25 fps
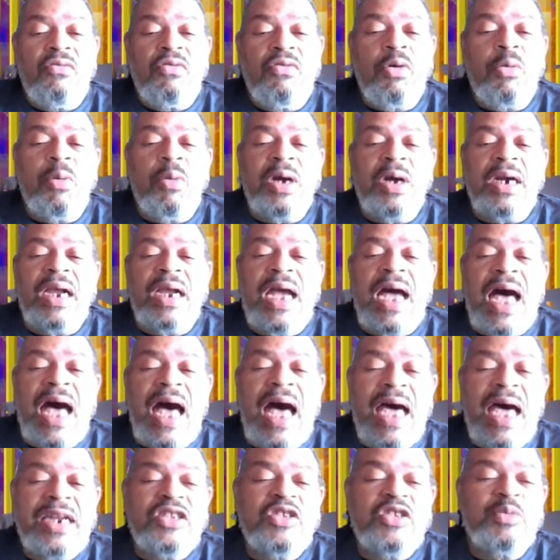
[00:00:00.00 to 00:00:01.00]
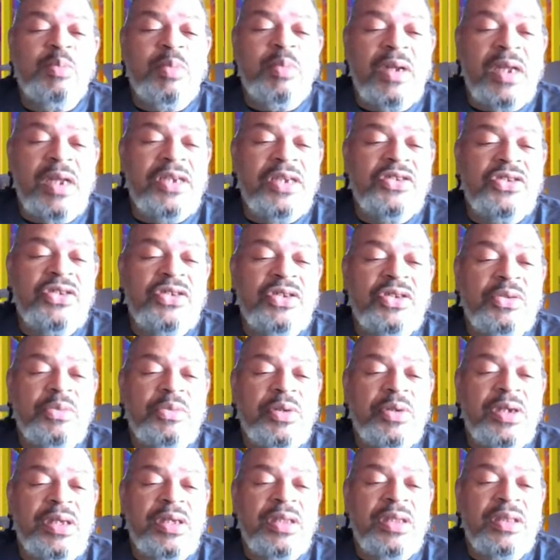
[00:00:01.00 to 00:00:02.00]
But what God has blessed you
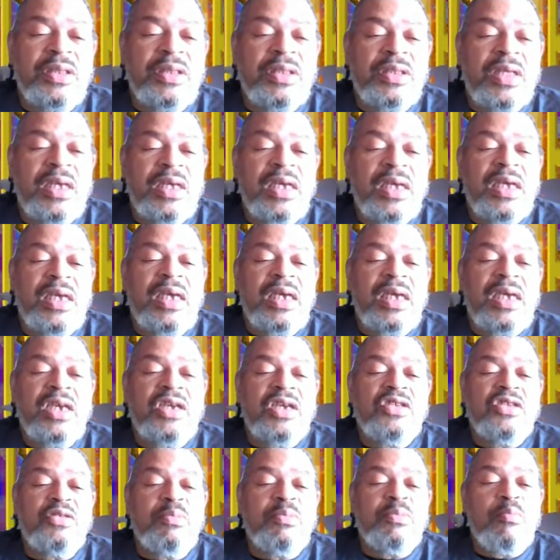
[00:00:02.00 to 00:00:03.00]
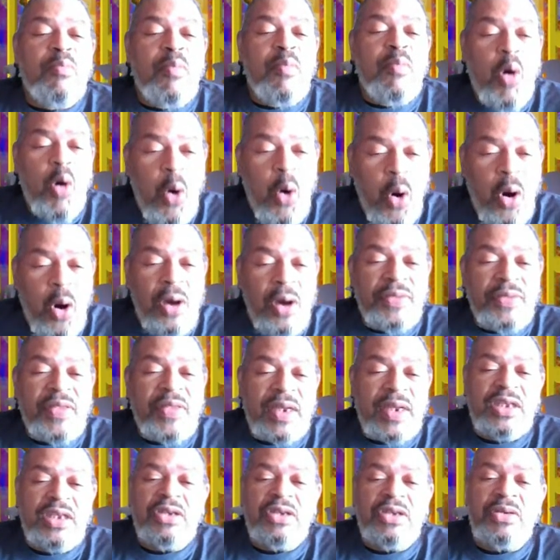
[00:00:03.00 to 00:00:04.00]
with is more
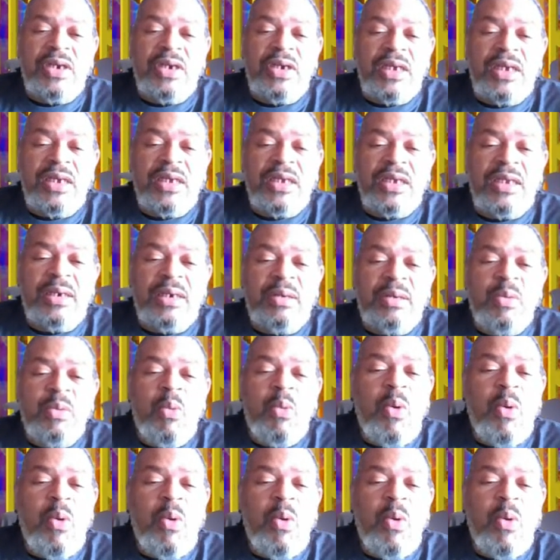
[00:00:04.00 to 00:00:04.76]
than you need.